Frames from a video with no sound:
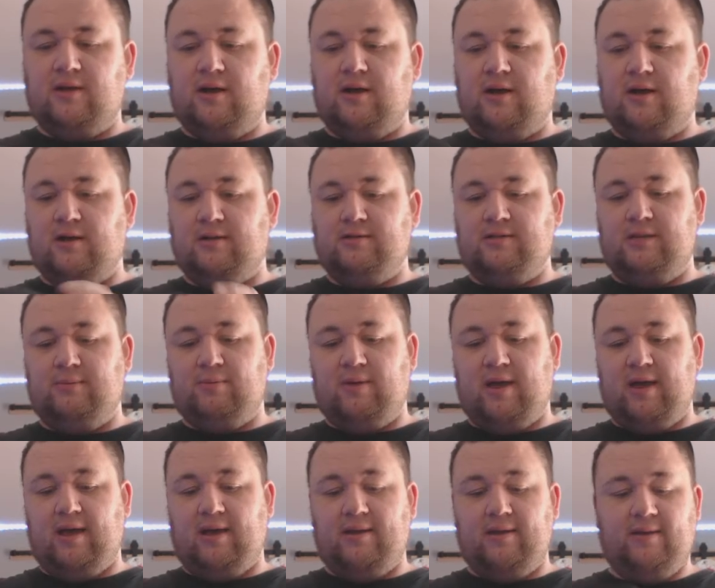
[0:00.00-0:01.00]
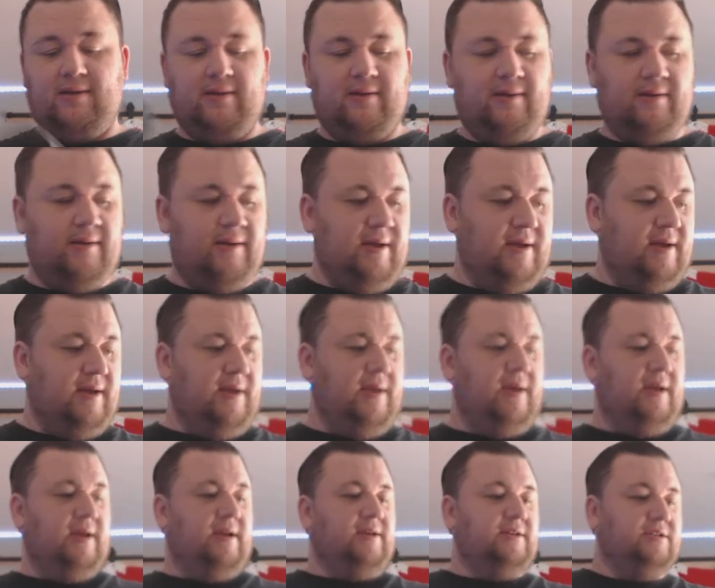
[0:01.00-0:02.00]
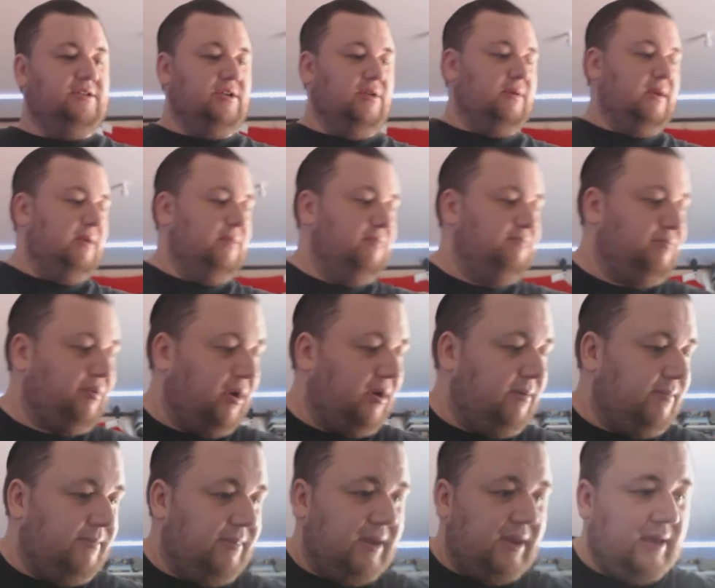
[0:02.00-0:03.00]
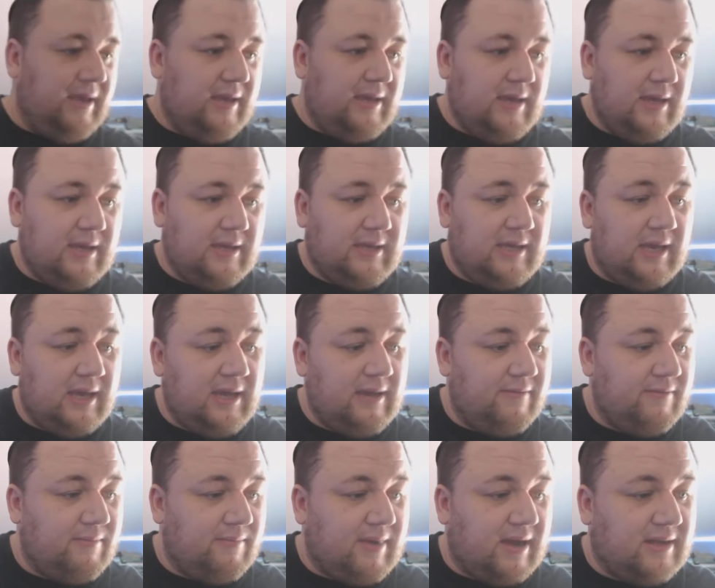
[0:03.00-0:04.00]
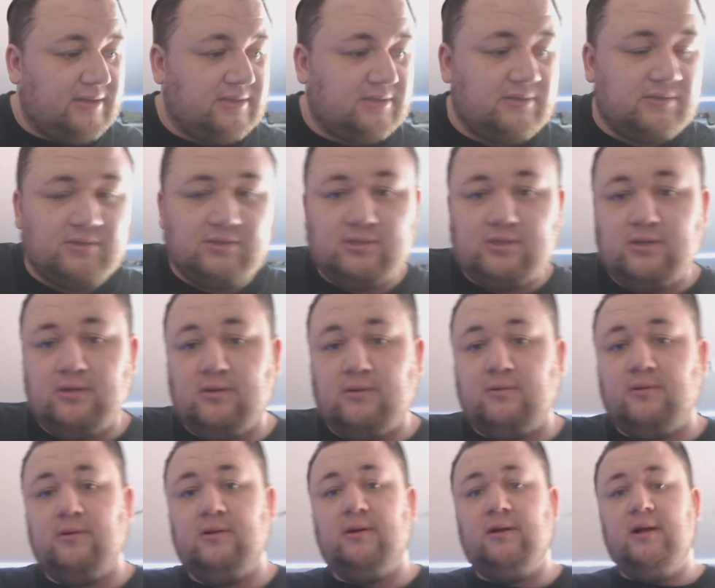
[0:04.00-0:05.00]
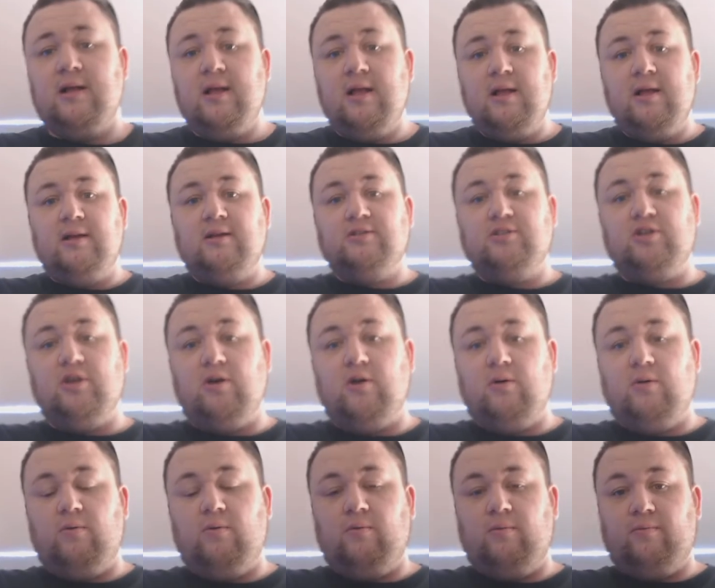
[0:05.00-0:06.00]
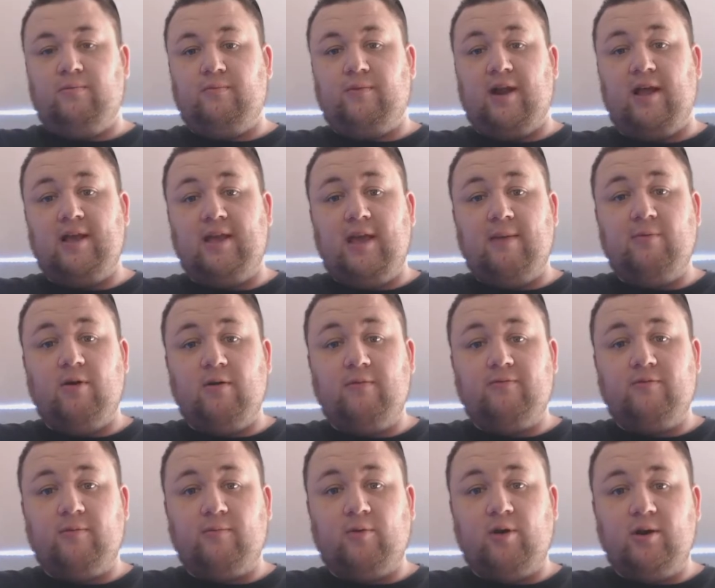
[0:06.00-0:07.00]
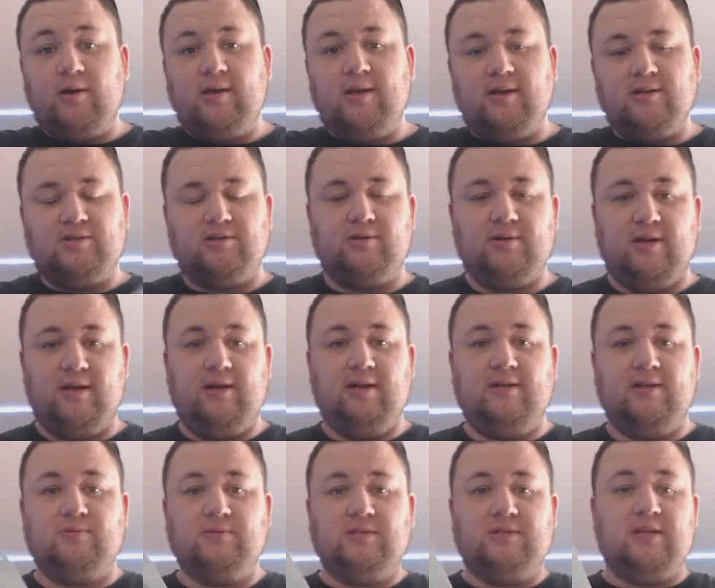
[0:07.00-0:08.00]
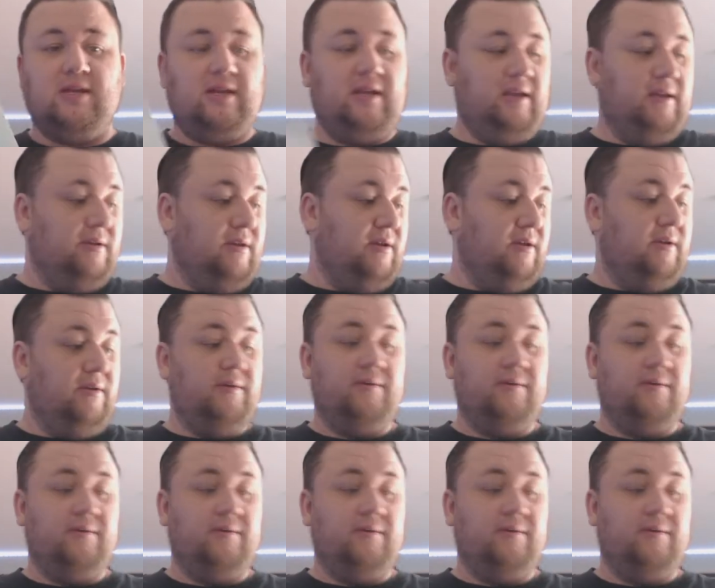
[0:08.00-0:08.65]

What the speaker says: D-pad. So he burnt me King of the Monsters 2. So when I came home from work yesterday, this was sitting